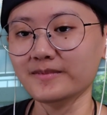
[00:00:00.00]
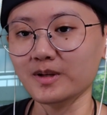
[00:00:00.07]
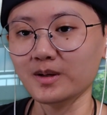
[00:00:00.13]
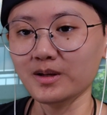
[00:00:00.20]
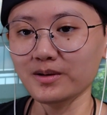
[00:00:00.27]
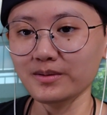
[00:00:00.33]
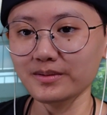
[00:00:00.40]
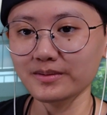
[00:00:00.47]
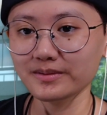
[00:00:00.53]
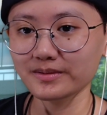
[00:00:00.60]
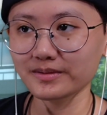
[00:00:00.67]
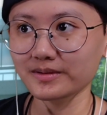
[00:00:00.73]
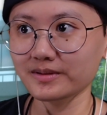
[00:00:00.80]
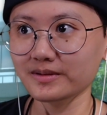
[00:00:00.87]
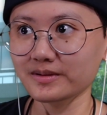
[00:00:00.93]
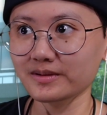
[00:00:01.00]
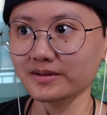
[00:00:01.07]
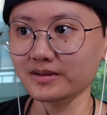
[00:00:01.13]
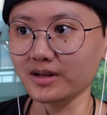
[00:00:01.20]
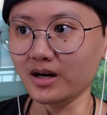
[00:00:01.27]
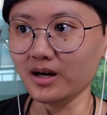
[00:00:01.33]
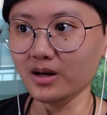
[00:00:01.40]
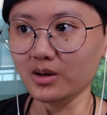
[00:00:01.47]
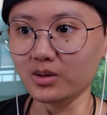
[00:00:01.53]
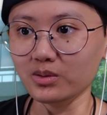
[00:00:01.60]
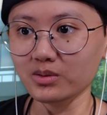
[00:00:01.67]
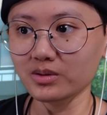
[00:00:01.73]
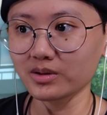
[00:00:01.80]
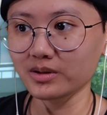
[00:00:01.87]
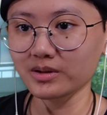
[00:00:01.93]
Oh! Uh-oh.
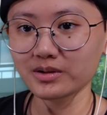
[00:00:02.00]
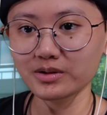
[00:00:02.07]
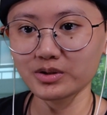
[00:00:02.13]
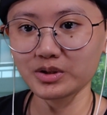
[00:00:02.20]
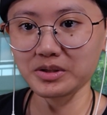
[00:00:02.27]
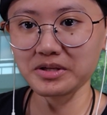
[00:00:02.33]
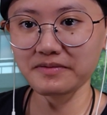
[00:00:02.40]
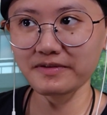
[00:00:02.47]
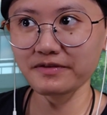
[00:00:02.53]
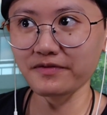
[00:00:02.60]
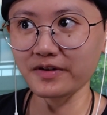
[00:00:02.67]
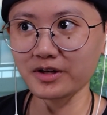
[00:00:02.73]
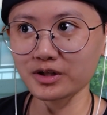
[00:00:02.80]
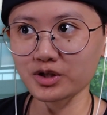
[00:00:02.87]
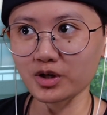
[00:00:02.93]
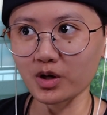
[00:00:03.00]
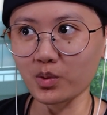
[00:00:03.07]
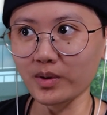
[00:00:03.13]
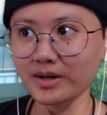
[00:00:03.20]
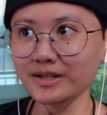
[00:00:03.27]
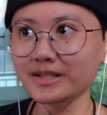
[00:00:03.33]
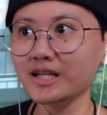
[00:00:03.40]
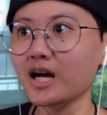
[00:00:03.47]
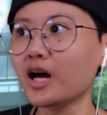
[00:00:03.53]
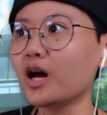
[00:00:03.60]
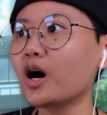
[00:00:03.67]
She didn't even finish her quiz?